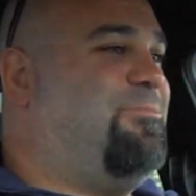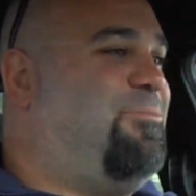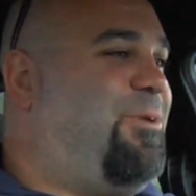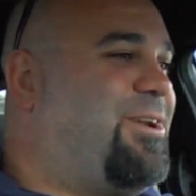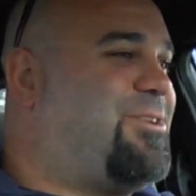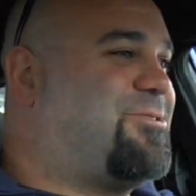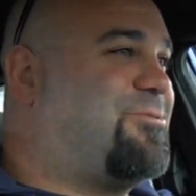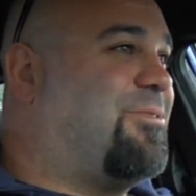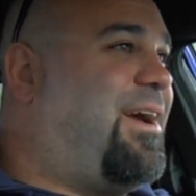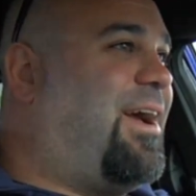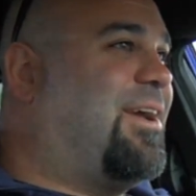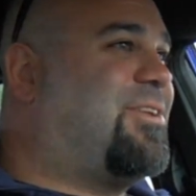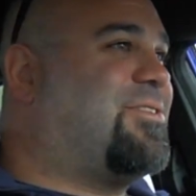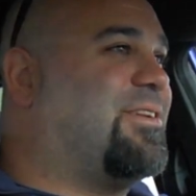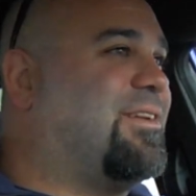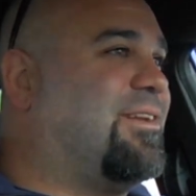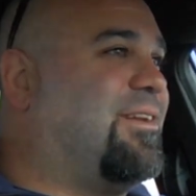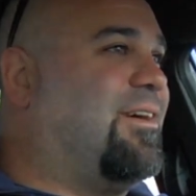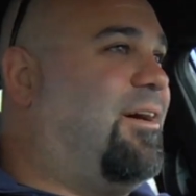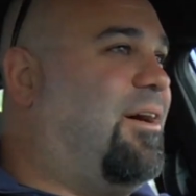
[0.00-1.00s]
What
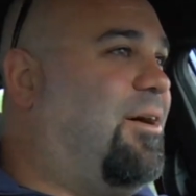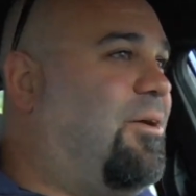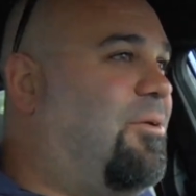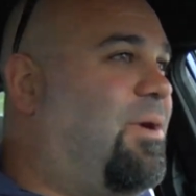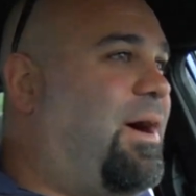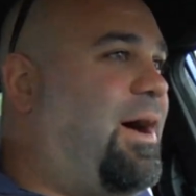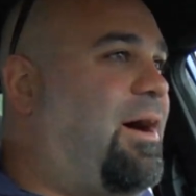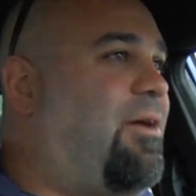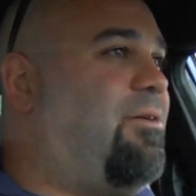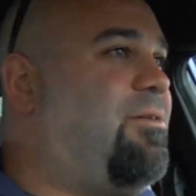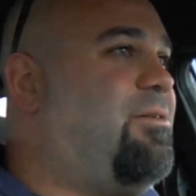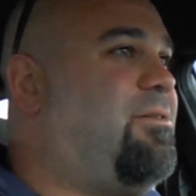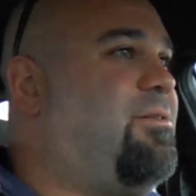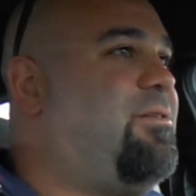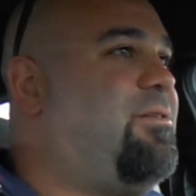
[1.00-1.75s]
traction? Oh wow.